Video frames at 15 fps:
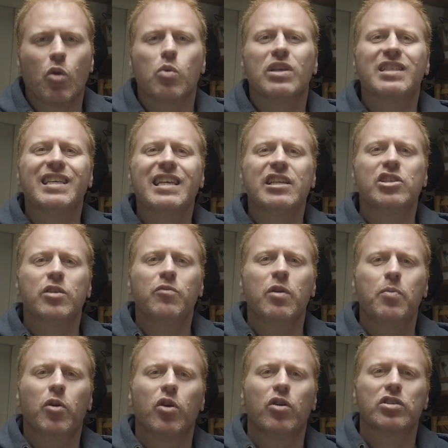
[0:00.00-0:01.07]
We're seeing some
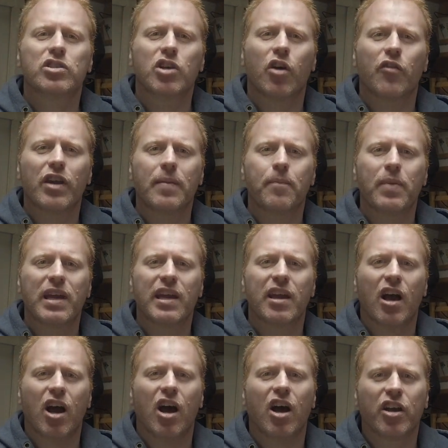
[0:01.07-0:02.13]
reports of it being
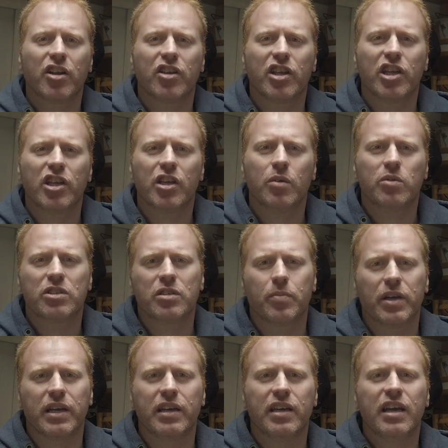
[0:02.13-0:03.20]
harder than it used to
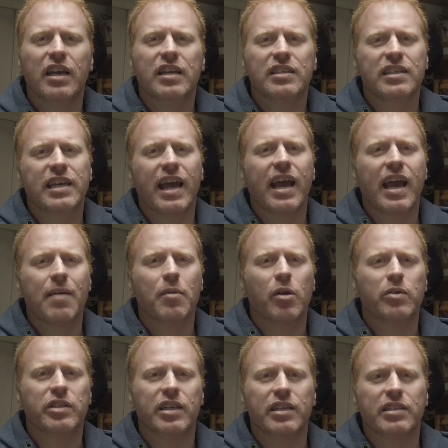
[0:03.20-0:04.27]
be to get
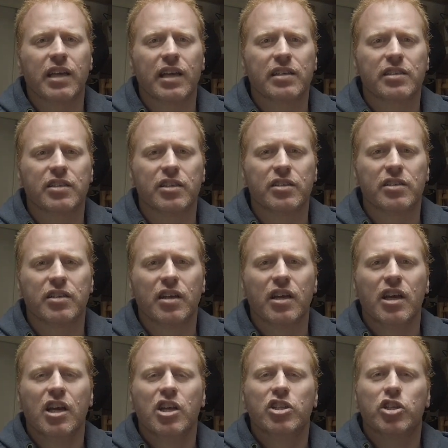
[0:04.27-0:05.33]
MOT testers
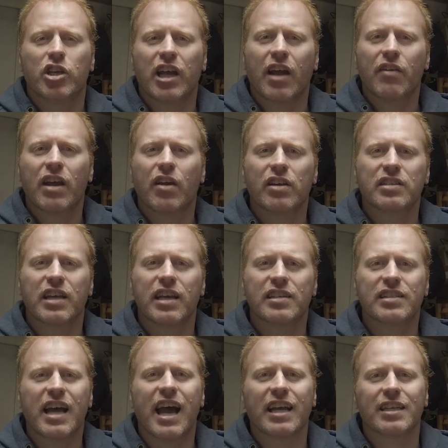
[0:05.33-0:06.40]
to carry out a
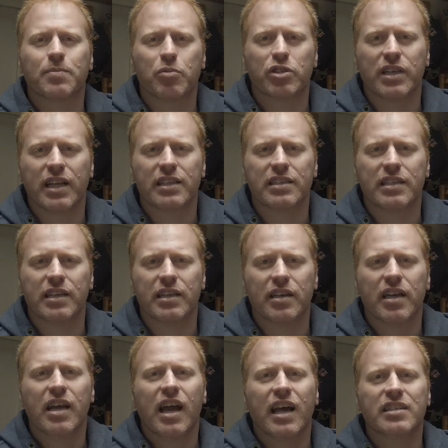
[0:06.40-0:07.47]
test as presented,
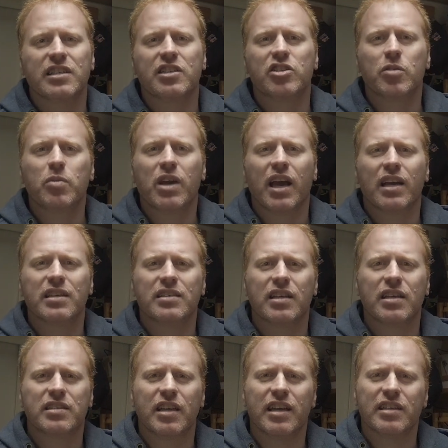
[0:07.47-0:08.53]
as in some
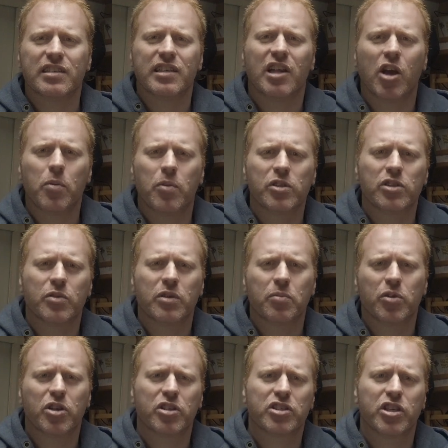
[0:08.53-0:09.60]
cases it's open to
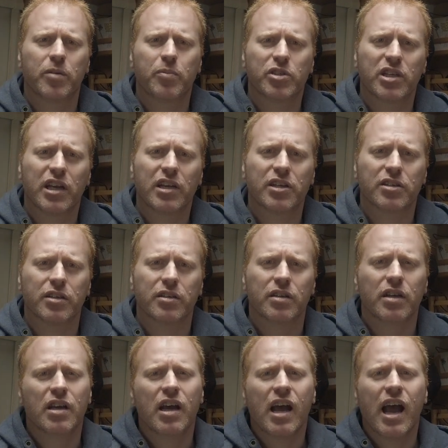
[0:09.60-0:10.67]
interpretation
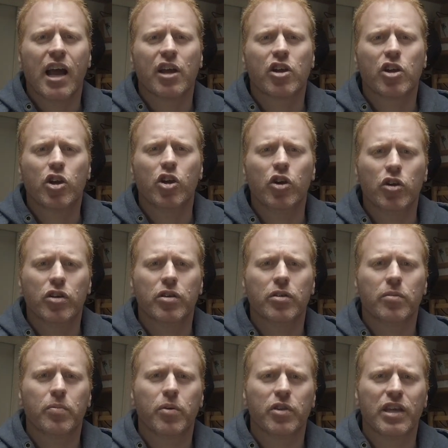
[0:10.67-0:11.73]
and could
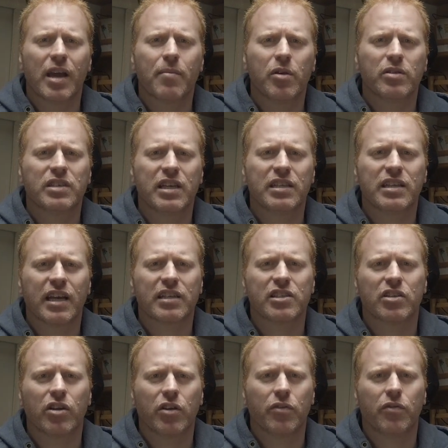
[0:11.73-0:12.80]
put the MOT
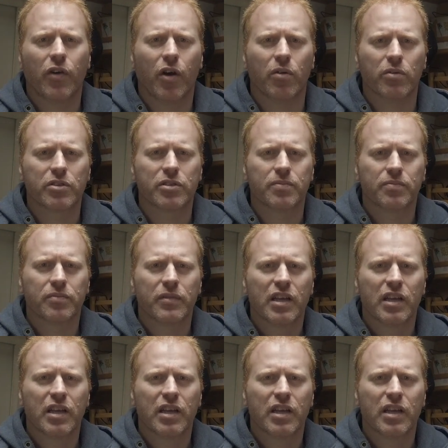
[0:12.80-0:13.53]
tester at fault.